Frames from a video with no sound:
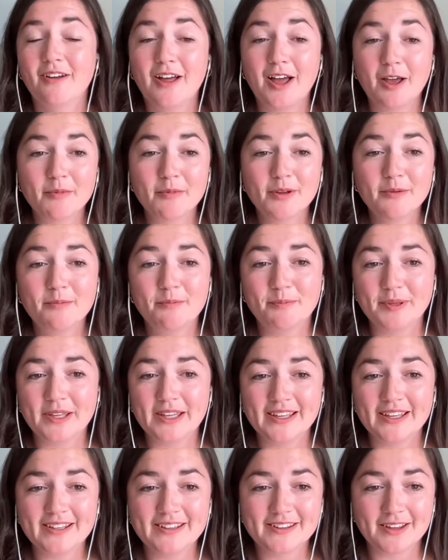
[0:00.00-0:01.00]
I'm a
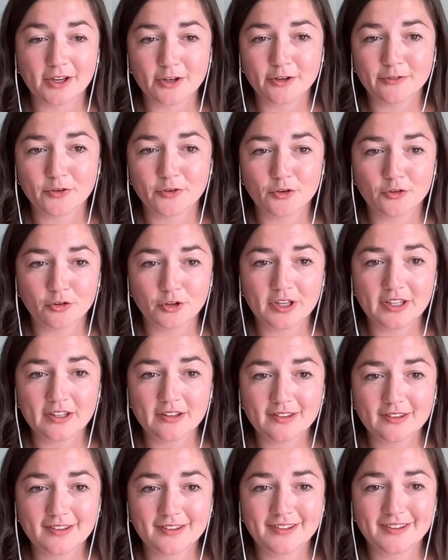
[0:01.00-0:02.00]
big sucker for
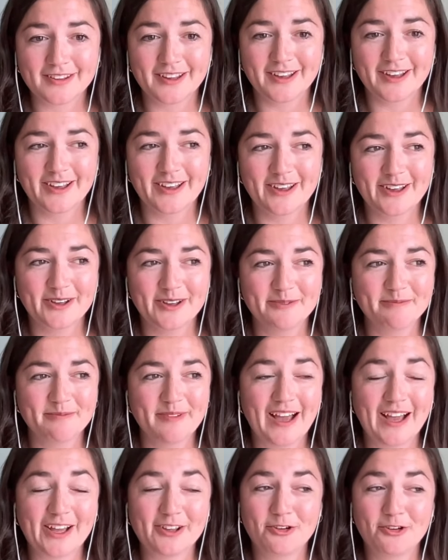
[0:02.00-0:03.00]
treats.
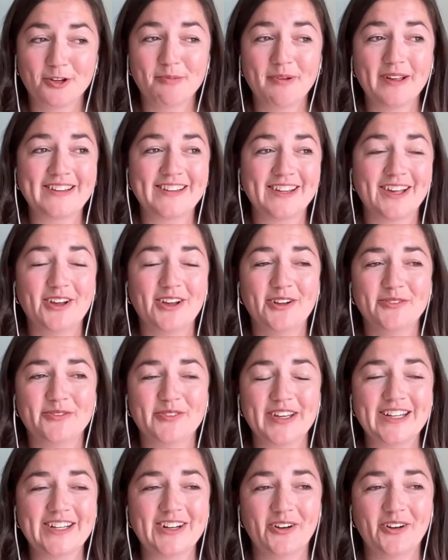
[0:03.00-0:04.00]
I treat myself
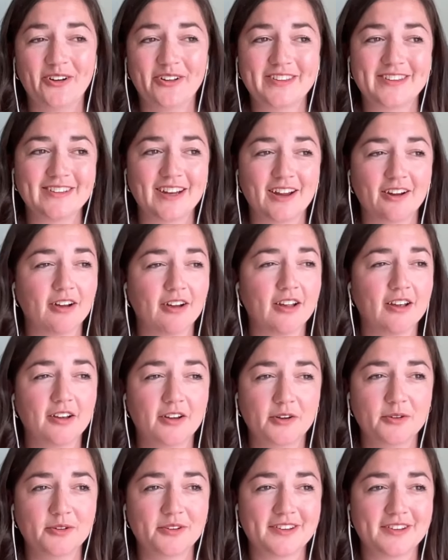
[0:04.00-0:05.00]
in all
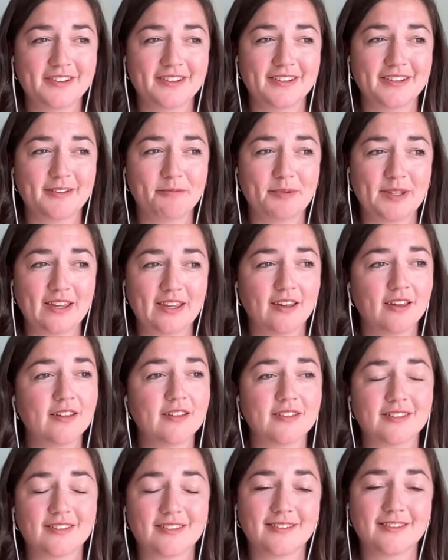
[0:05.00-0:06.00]
scenarios
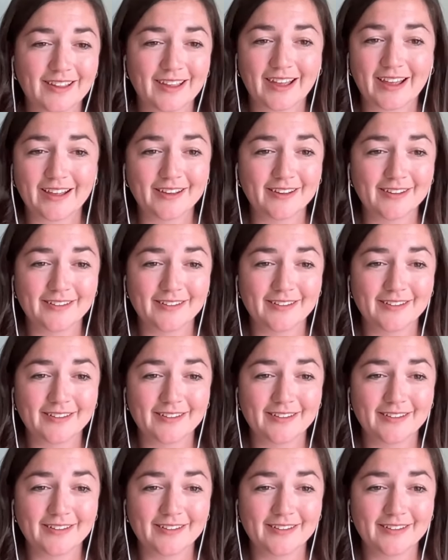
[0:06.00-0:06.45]
because I